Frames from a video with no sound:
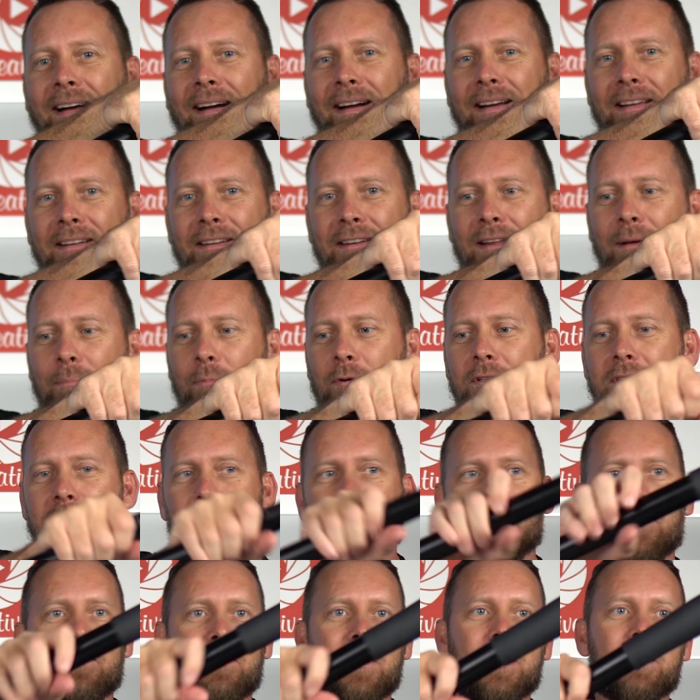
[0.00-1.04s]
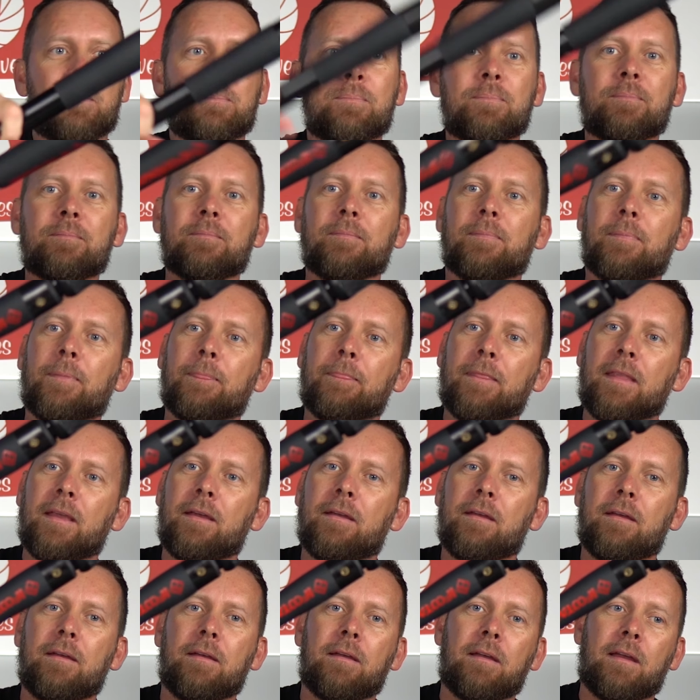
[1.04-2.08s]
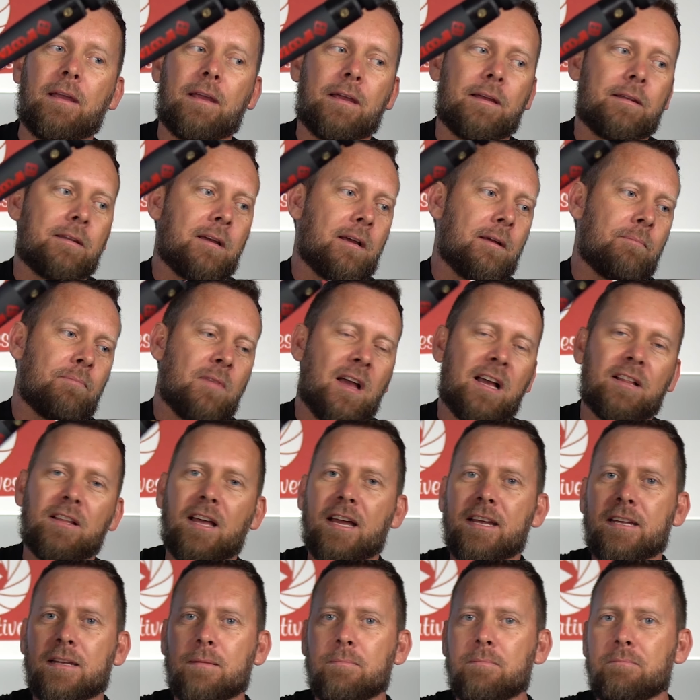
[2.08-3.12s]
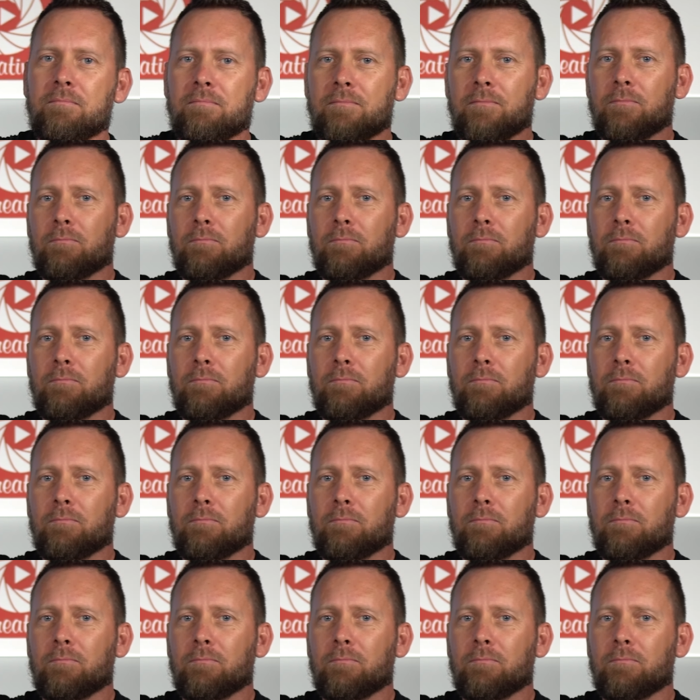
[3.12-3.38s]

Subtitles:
I ended up with 2 of them. And I like them.